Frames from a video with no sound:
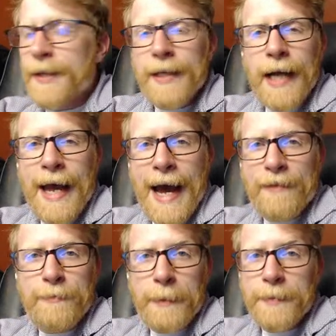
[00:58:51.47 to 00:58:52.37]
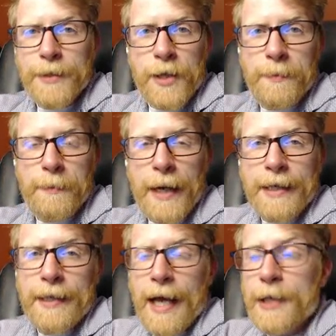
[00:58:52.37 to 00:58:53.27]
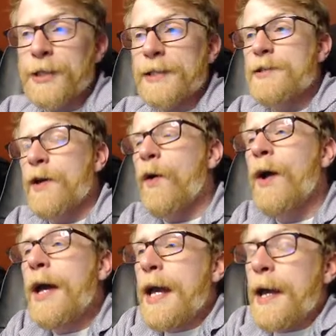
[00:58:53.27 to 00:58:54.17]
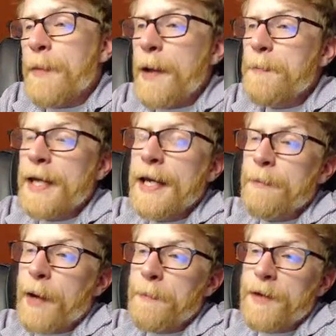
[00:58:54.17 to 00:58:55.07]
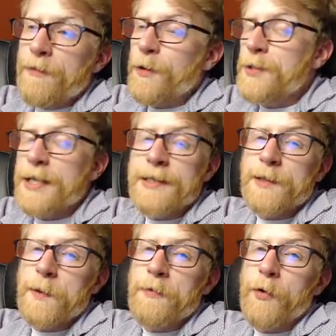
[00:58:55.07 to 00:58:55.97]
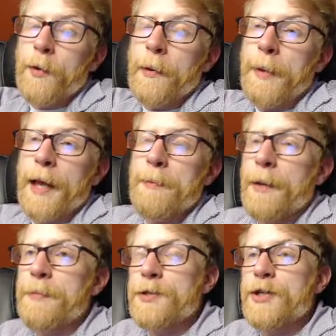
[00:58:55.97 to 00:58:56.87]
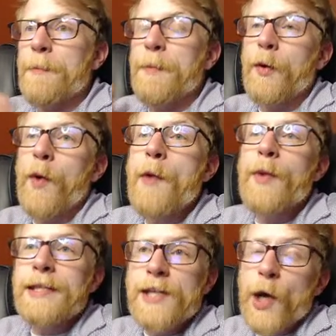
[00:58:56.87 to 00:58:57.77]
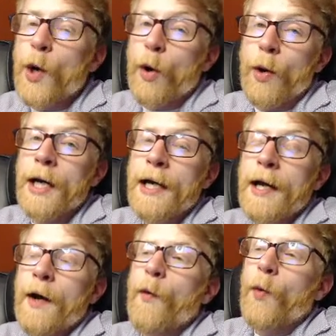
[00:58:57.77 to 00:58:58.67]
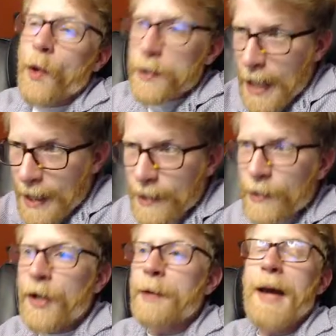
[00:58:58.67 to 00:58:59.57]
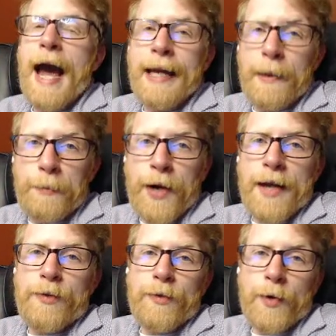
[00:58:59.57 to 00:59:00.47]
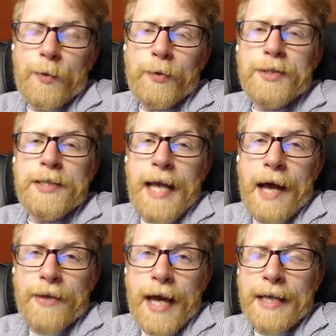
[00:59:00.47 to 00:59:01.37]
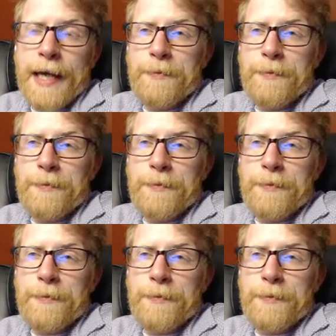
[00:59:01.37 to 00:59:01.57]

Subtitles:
think I have Bump and Jump in my collection. So it might be a few seasons before we play Bump and Jump. But when we do, we'll take a look back at Breakthru and we'll see how that game